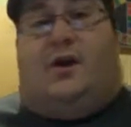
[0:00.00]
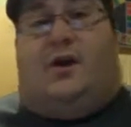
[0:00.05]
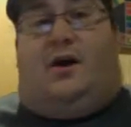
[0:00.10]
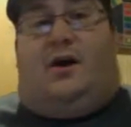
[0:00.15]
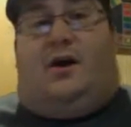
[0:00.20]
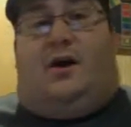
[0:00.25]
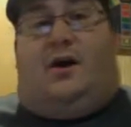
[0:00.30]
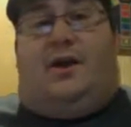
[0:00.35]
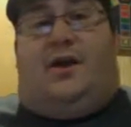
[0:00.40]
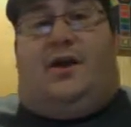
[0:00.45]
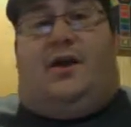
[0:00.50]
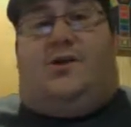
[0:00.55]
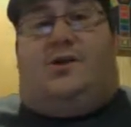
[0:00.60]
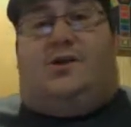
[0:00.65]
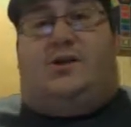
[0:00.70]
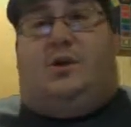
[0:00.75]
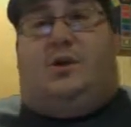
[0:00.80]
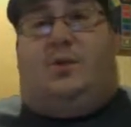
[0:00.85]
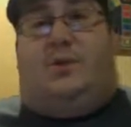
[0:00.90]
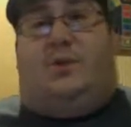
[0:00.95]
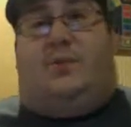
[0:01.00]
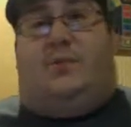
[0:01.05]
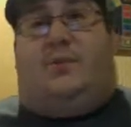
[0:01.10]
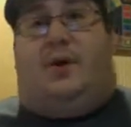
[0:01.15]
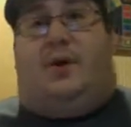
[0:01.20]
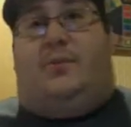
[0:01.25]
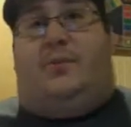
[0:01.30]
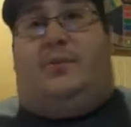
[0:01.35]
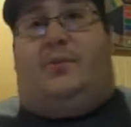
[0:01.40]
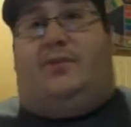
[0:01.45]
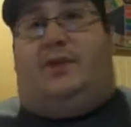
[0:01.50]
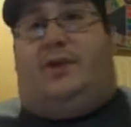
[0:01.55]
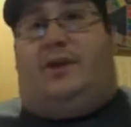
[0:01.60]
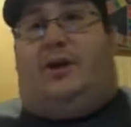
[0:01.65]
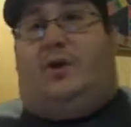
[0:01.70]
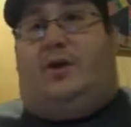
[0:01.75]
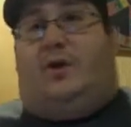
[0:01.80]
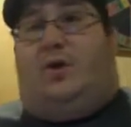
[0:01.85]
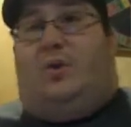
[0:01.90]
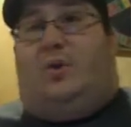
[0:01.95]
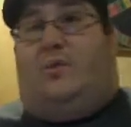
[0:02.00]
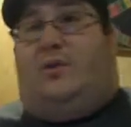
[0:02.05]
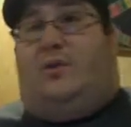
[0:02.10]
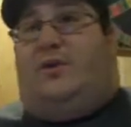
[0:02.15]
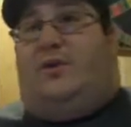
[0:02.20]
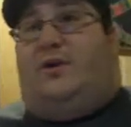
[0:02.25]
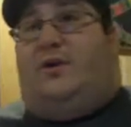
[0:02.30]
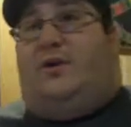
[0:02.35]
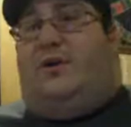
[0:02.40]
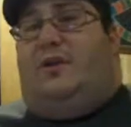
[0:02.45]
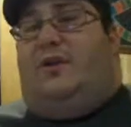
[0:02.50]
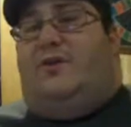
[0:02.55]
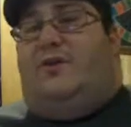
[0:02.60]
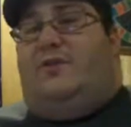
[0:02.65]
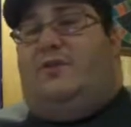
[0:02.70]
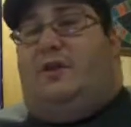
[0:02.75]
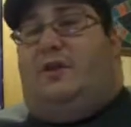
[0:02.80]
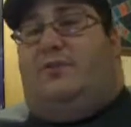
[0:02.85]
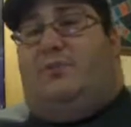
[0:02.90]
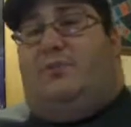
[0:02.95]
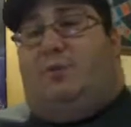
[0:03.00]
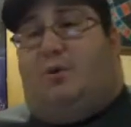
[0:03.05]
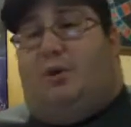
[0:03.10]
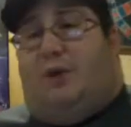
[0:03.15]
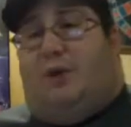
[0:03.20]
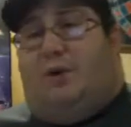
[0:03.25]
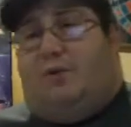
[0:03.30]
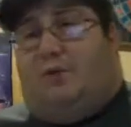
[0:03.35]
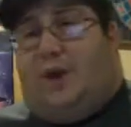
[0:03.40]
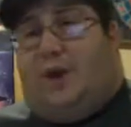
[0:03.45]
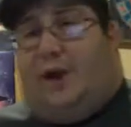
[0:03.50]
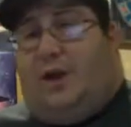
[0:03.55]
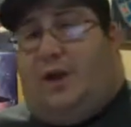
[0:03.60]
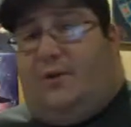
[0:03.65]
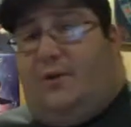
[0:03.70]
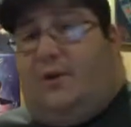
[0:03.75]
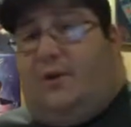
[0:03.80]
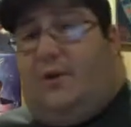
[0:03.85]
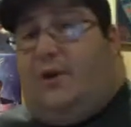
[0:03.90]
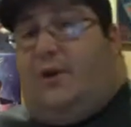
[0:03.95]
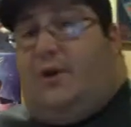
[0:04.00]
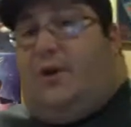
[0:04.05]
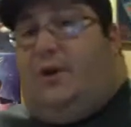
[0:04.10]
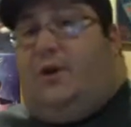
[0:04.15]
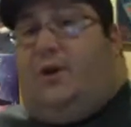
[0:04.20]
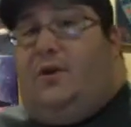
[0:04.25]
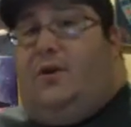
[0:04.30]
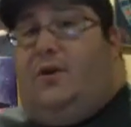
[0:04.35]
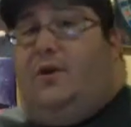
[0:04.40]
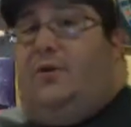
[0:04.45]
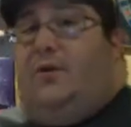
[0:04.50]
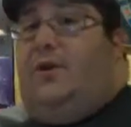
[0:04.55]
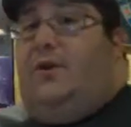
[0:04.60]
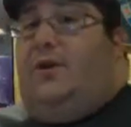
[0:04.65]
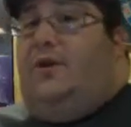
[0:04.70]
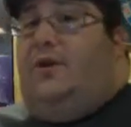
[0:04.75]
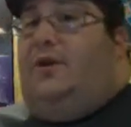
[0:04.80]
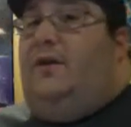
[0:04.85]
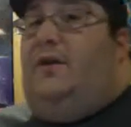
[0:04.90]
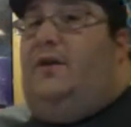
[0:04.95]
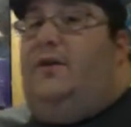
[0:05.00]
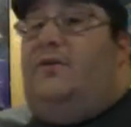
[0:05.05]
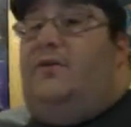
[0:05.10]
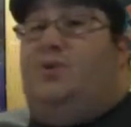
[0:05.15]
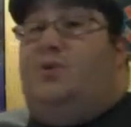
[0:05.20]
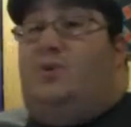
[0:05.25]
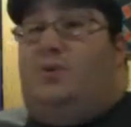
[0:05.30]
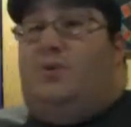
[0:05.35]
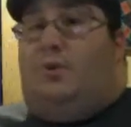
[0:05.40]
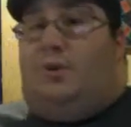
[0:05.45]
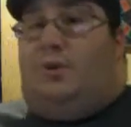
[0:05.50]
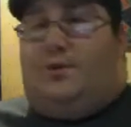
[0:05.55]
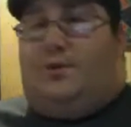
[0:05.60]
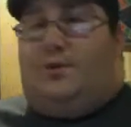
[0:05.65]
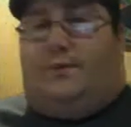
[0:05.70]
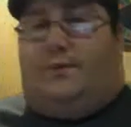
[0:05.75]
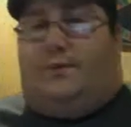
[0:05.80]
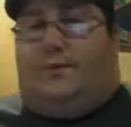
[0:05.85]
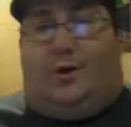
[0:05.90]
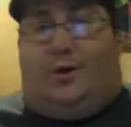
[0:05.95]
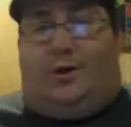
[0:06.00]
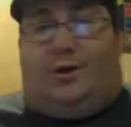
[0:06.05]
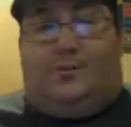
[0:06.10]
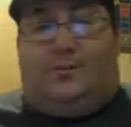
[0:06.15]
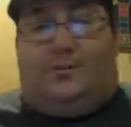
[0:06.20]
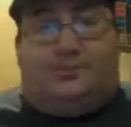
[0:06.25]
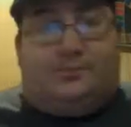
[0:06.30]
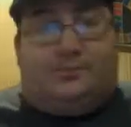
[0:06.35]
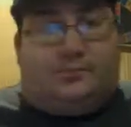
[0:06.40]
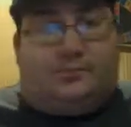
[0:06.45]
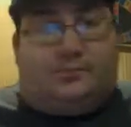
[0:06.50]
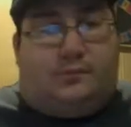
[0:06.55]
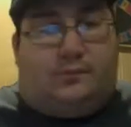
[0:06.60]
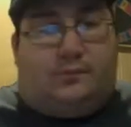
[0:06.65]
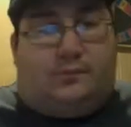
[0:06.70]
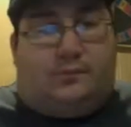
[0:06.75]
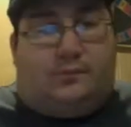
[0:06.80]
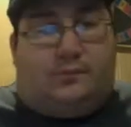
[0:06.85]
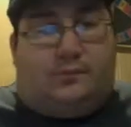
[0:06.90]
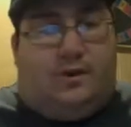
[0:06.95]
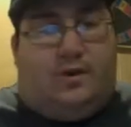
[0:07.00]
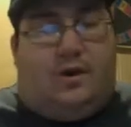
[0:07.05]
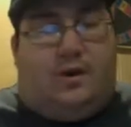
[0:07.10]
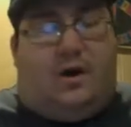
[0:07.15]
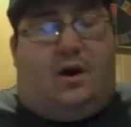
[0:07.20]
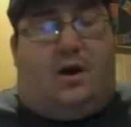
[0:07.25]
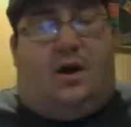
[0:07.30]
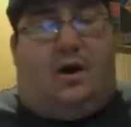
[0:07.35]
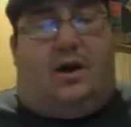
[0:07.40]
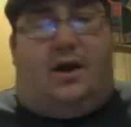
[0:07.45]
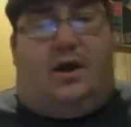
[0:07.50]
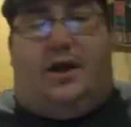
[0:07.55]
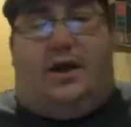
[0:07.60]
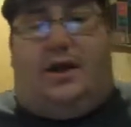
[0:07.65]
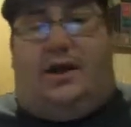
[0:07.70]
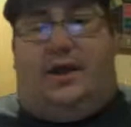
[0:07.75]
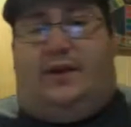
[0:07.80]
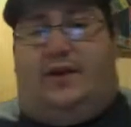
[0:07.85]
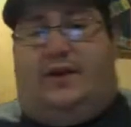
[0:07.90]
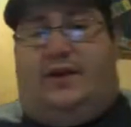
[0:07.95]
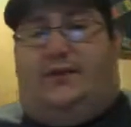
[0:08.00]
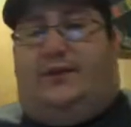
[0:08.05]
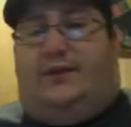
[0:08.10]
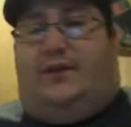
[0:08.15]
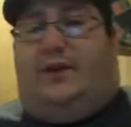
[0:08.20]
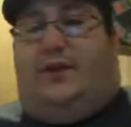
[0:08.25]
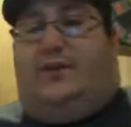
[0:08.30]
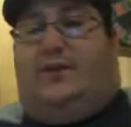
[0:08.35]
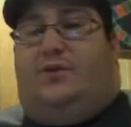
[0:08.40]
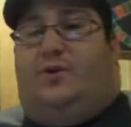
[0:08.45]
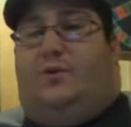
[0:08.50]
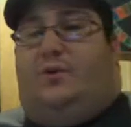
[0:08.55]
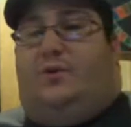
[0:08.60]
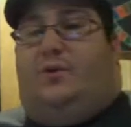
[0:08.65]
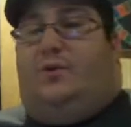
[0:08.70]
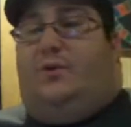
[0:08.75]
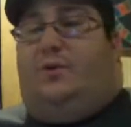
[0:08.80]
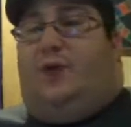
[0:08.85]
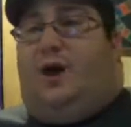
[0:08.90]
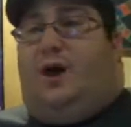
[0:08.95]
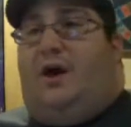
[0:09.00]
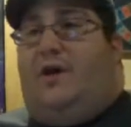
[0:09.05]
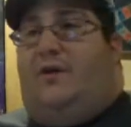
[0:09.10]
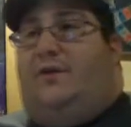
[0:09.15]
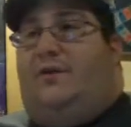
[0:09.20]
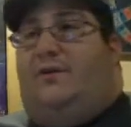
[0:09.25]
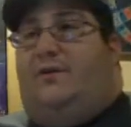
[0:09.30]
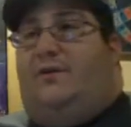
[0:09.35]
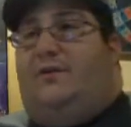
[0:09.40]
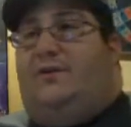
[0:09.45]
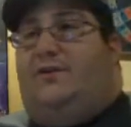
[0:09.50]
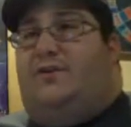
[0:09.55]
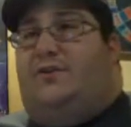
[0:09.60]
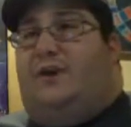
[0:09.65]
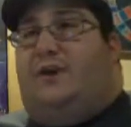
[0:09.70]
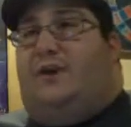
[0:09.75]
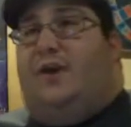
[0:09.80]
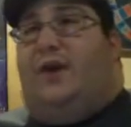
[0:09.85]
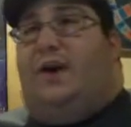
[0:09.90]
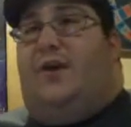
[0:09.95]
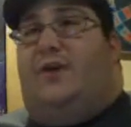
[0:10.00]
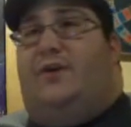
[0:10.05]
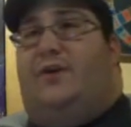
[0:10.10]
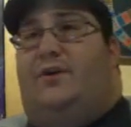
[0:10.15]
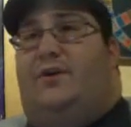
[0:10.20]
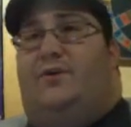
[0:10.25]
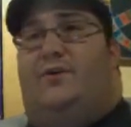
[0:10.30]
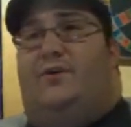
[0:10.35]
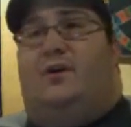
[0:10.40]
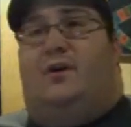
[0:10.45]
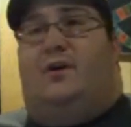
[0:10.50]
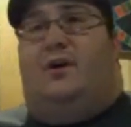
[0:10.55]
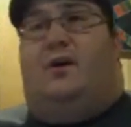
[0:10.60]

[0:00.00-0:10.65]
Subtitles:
It hits home. It probably is going to hit home with the Seth Rogen crowd, the stoners, if you will. It definitely hits home to a lot of interesting characters.